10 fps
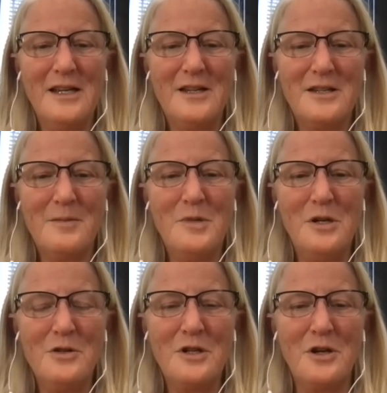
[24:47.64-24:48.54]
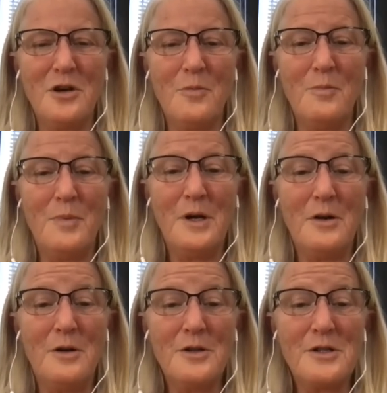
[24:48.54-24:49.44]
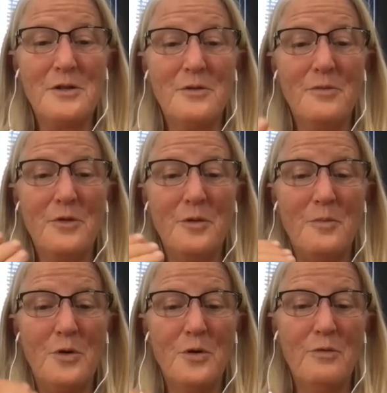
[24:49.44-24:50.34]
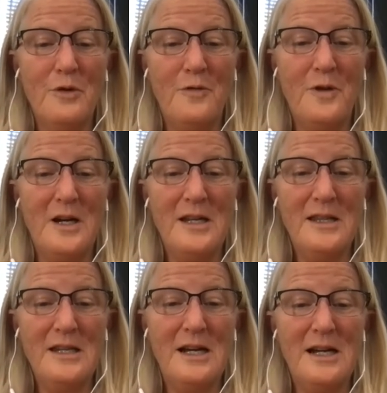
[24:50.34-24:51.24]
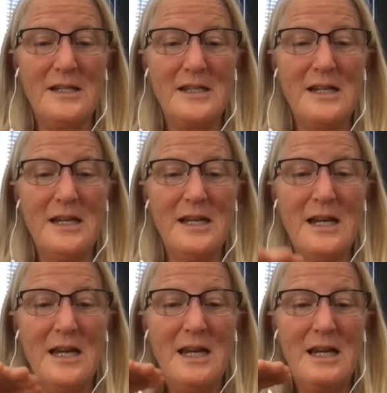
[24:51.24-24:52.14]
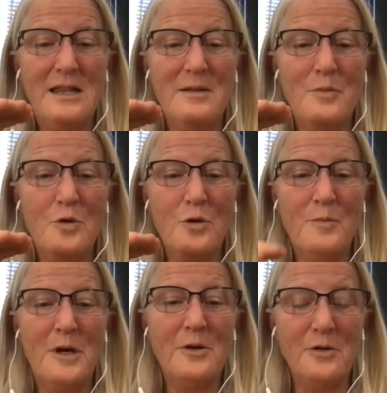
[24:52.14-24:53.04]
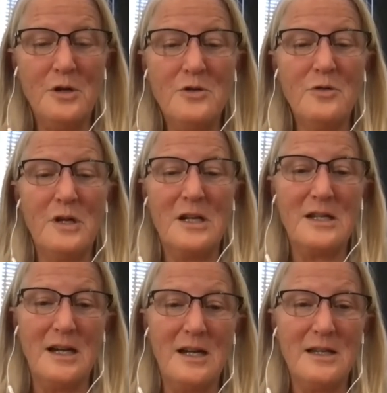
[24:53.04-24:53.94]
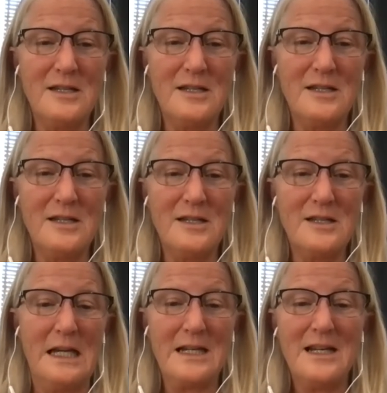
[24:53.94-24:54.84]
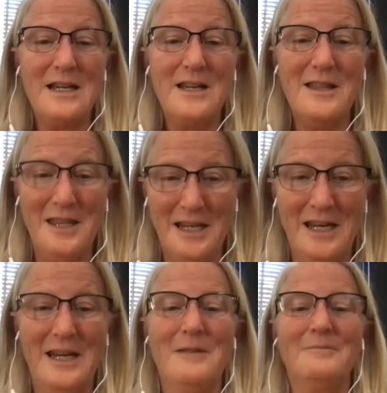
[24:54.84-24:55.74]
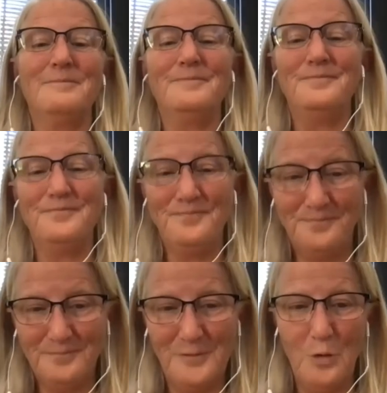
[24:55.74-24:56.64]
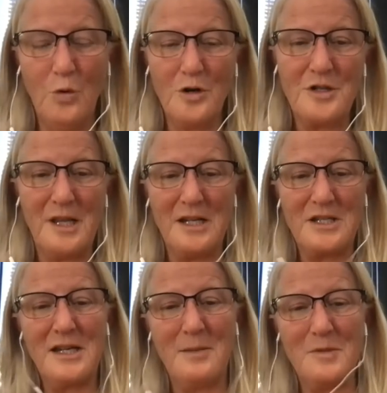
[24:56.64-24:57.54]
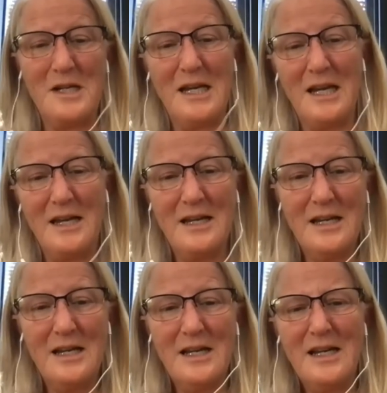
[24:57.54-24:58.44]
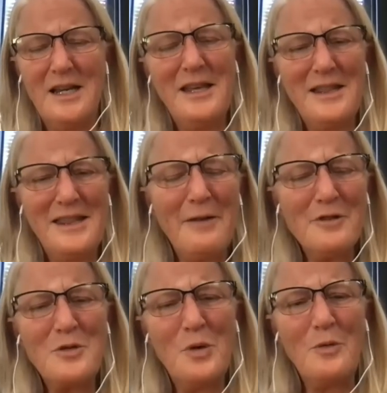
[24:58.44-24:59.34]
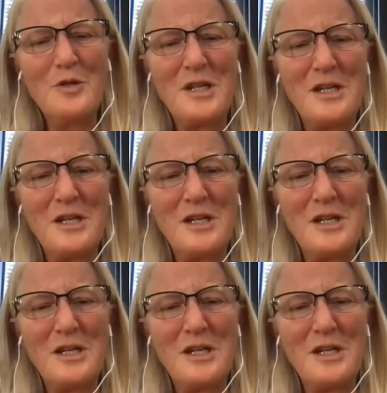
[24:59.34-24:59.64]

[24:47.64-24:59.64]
some years ago, but also the more refined the diets get and the more mononutrient diets get, then the worse things seem to get. And that was what was